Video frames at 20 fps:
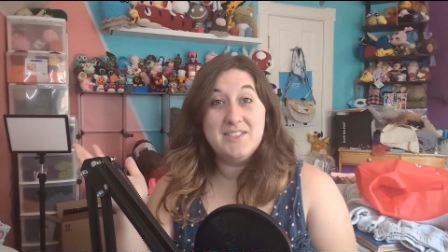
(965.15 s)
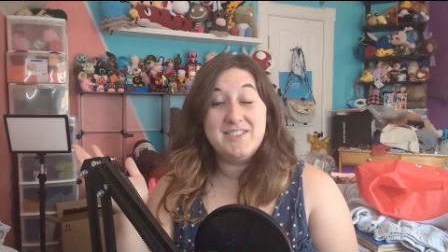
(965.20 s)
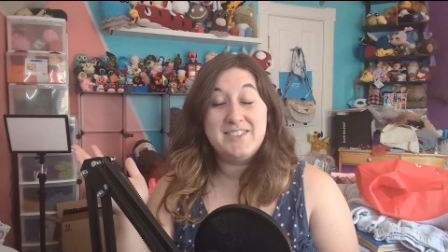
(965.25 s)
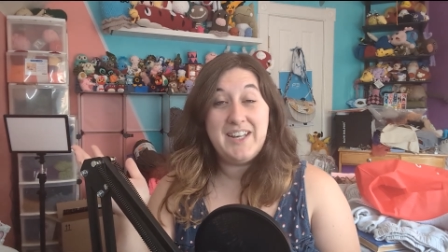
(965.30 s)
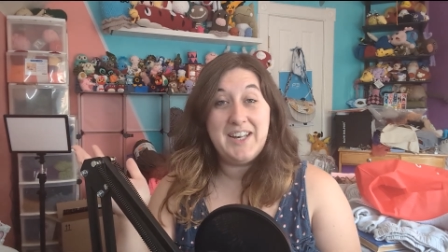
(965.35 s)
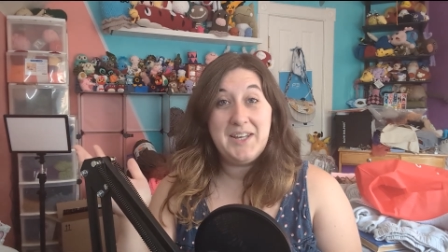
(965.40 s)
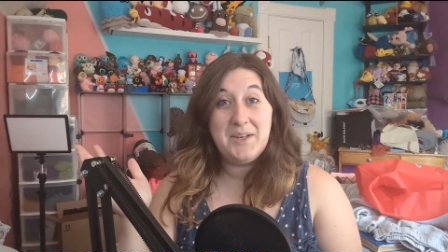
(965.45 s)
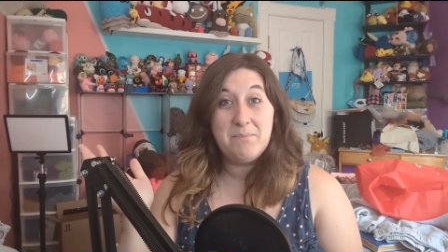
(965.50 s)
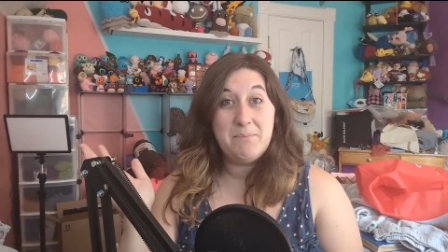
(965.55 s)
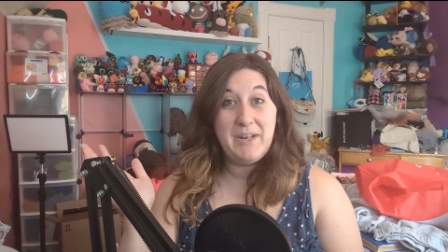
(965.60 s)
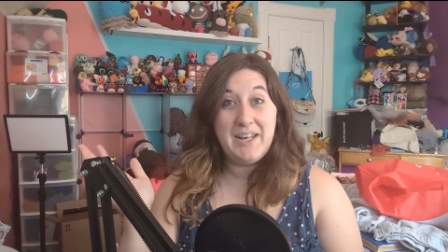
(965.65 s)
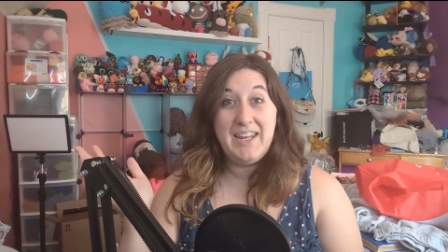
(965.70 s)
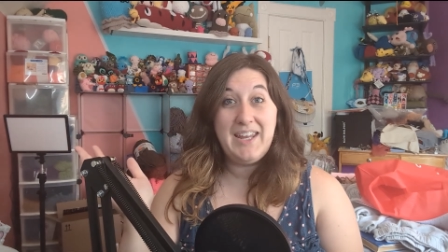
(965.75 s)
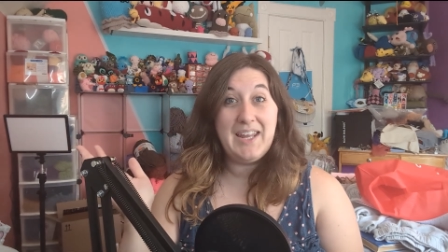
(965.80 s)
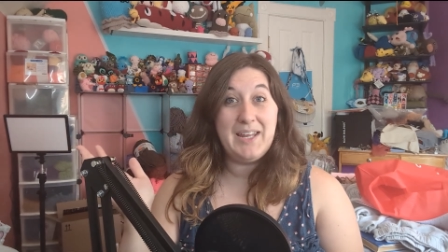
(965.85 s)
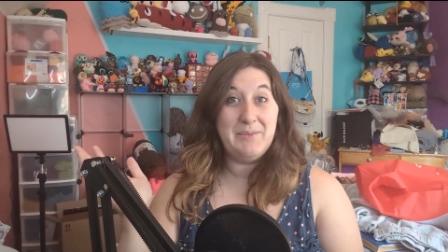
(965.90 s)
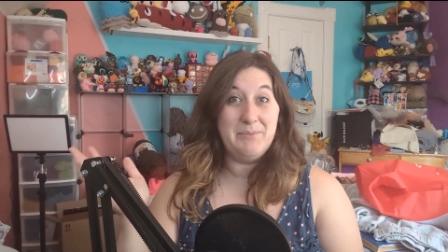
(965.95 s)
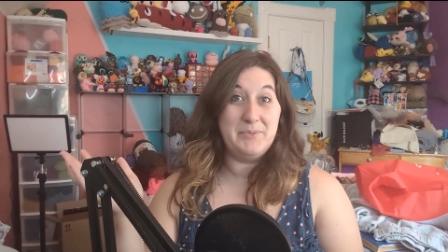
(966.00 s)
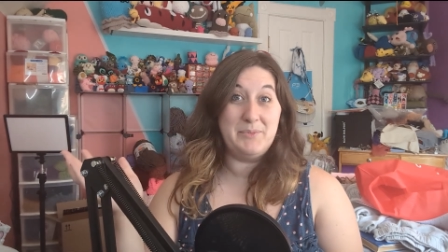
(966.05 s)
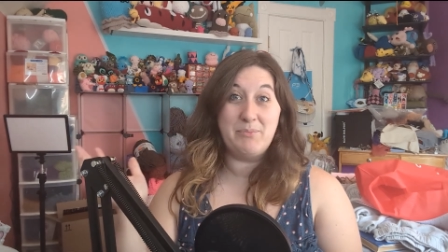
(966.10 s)
Stadium
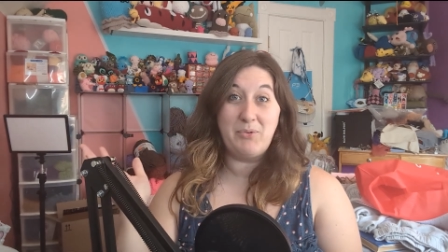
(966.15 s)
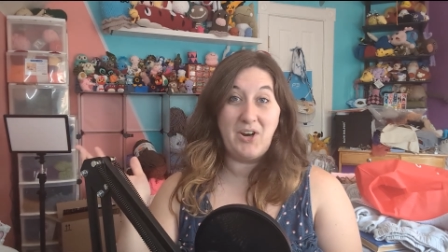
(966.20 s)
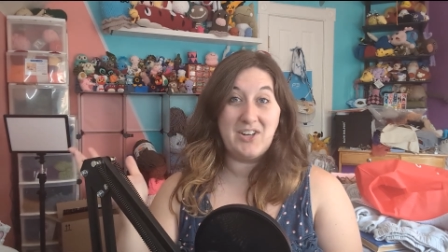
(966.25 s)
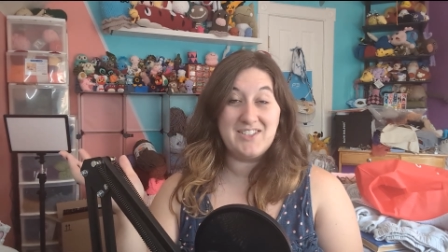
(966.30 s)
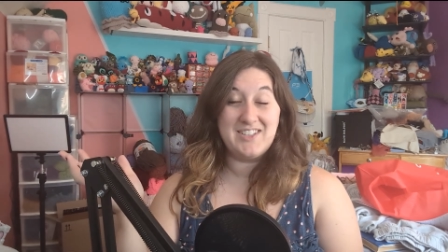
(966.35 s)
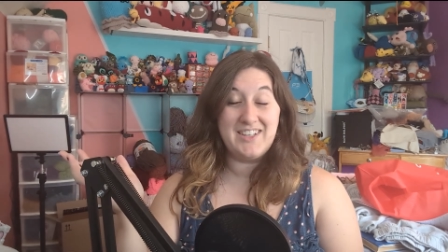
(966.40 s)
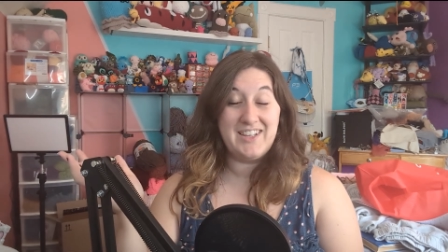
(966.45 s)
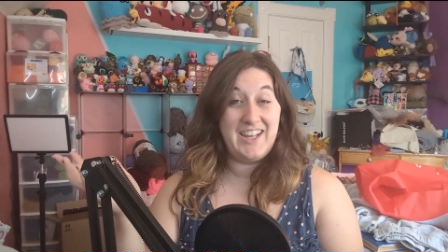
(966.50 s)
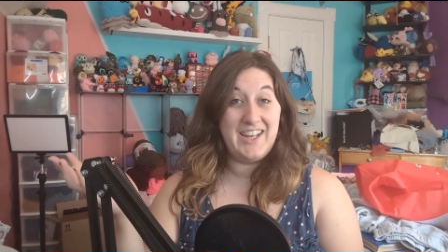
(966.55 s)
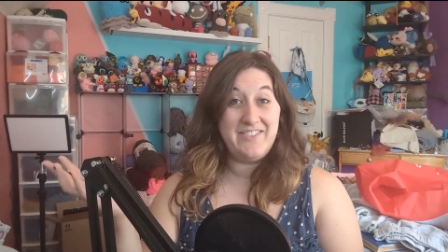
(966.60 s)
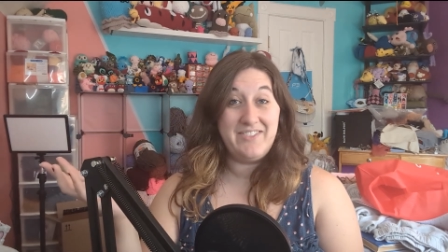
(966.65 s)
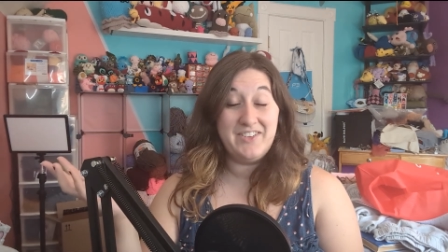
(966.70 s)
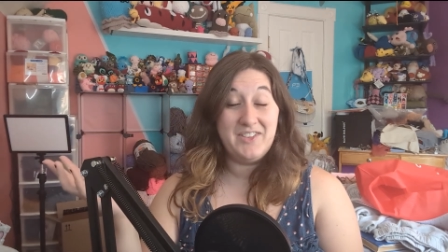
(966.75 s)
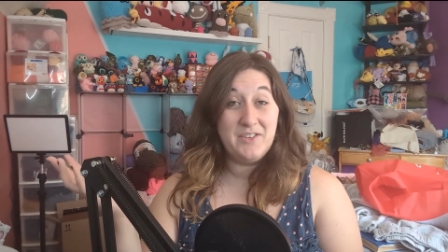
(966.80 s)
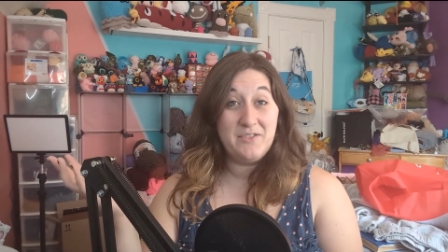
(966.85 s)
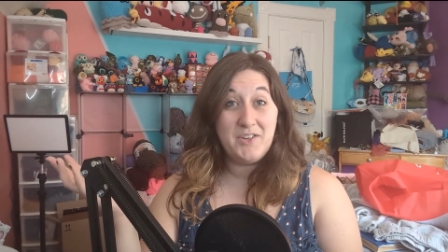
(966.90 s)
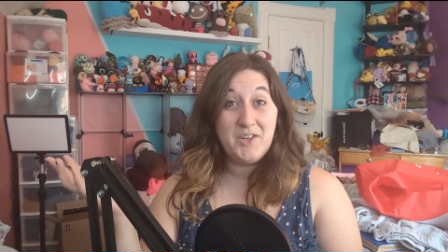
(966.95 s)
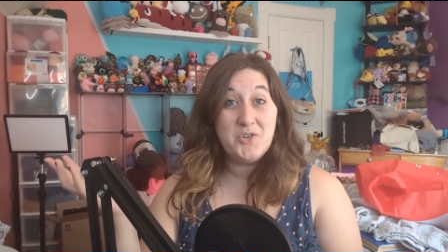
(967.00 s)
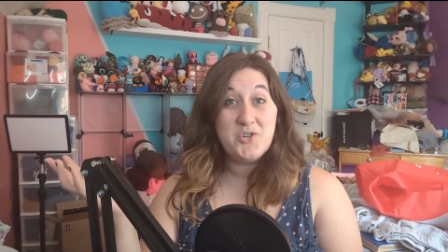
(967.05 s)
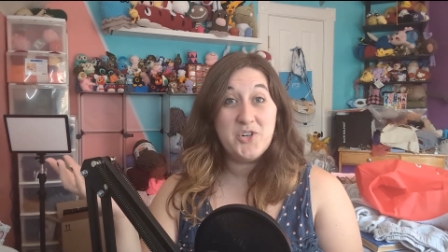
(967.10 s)
minigames brought to life in the
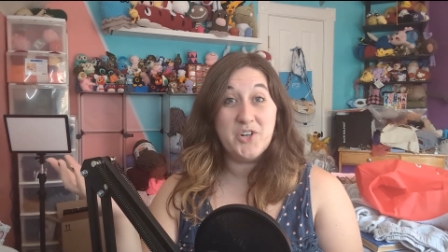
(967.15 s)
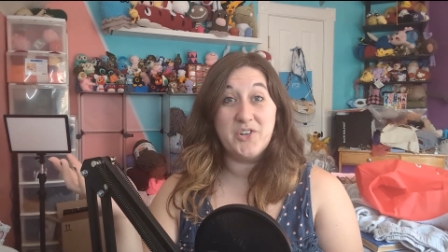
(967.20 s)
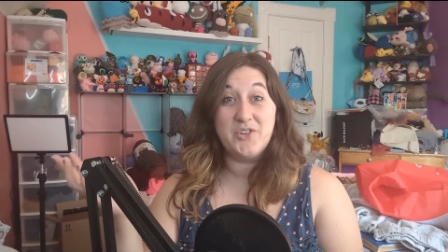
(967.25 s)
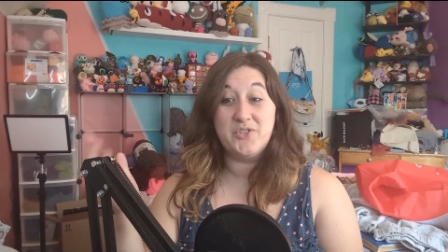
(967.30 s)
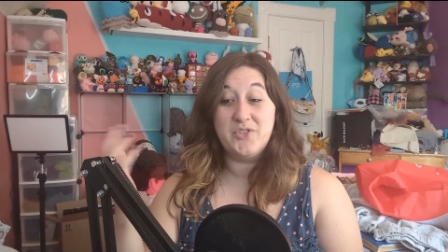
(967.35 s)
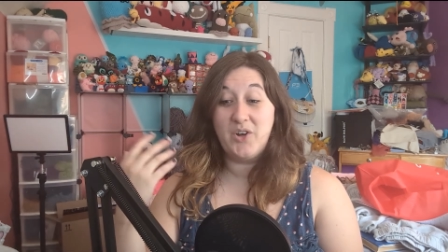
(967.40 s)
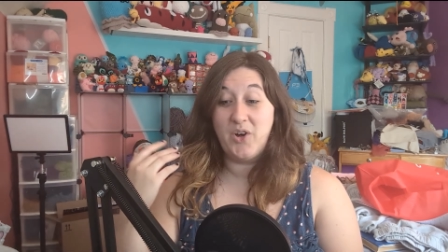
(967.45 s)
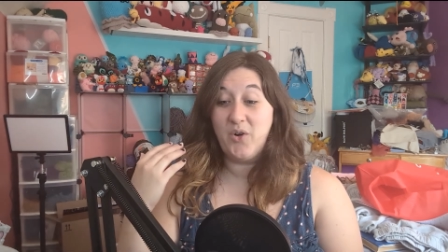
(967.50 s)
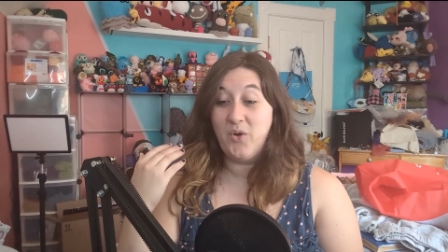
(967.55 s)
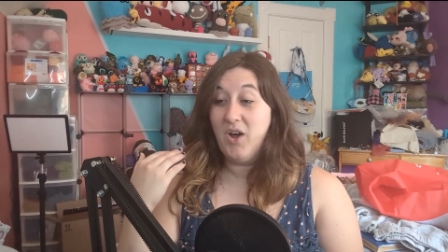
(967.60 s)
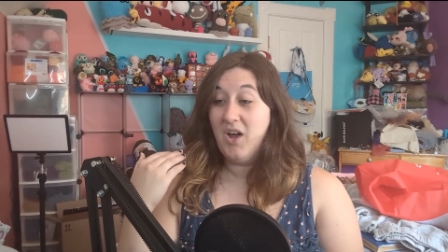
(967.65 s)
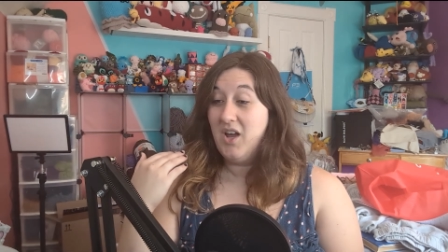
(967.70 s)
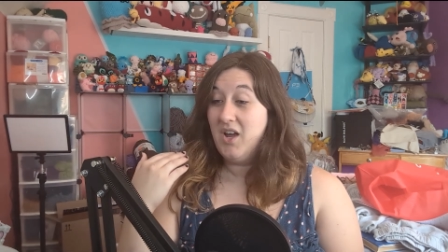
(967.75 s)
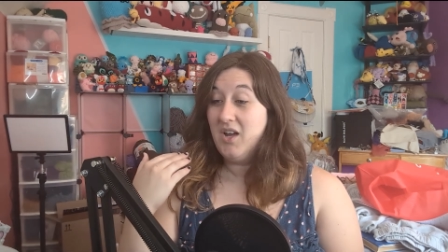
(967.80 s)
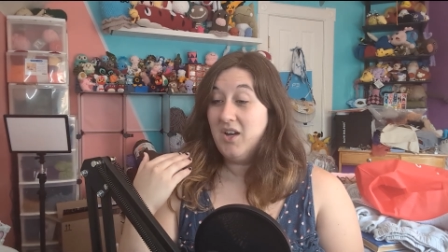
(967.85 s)
future, so